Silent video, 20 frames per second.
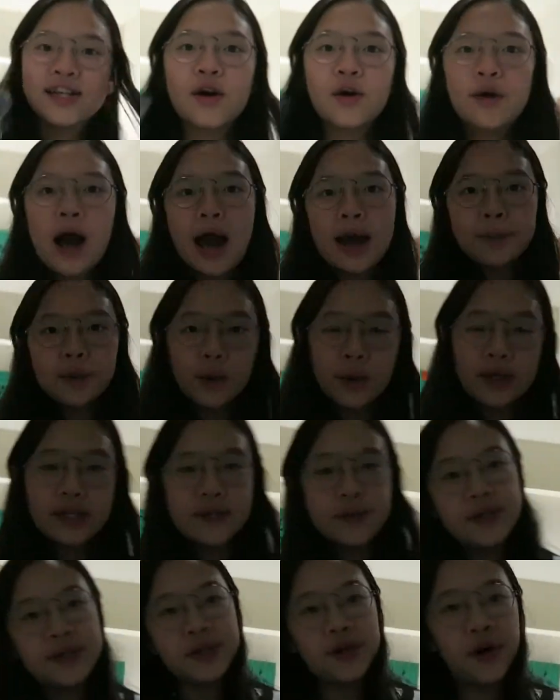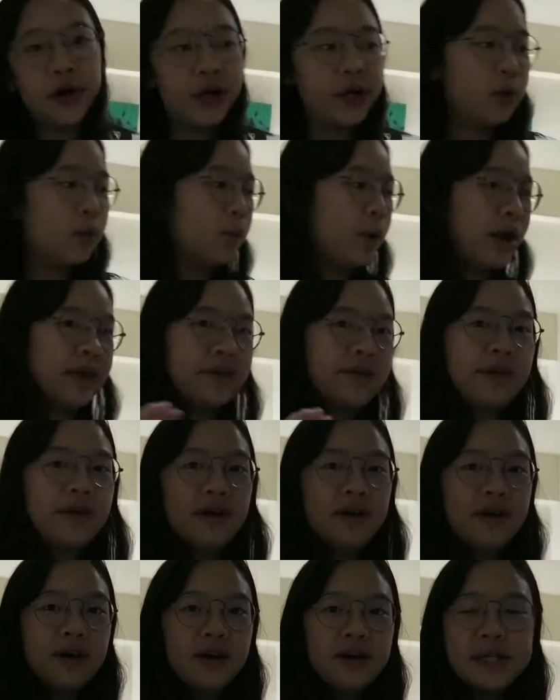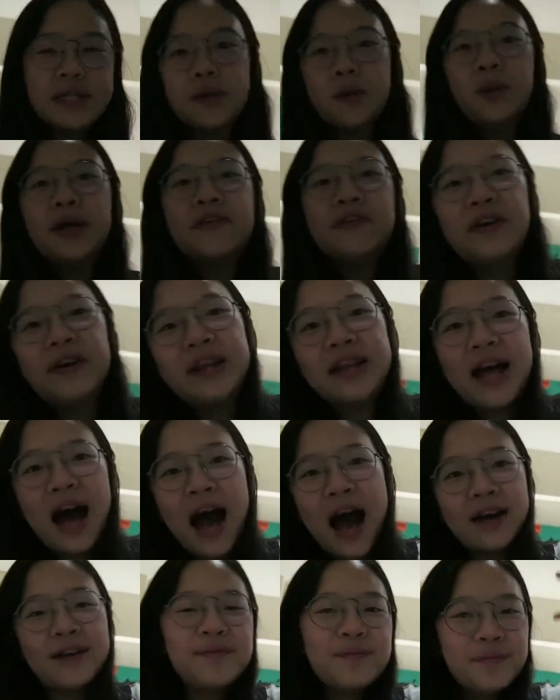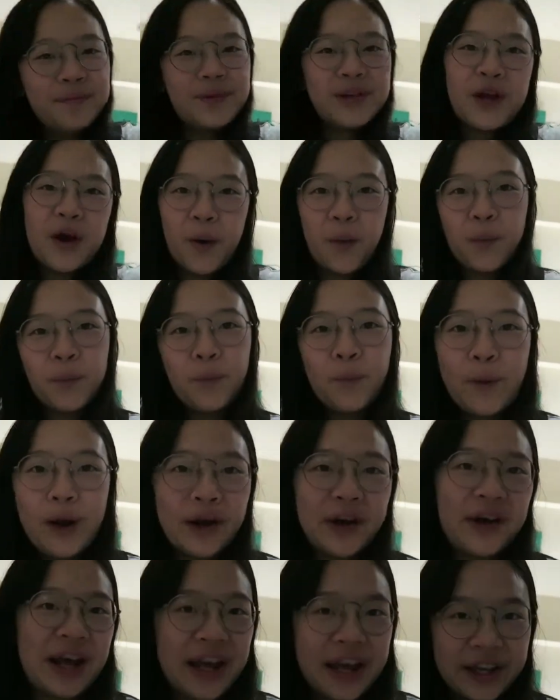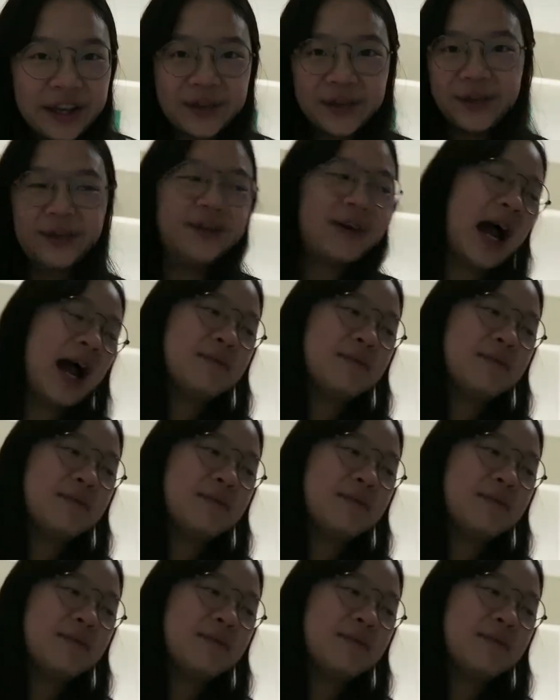So I'm going to start with, sorry for that, you know, weird angle.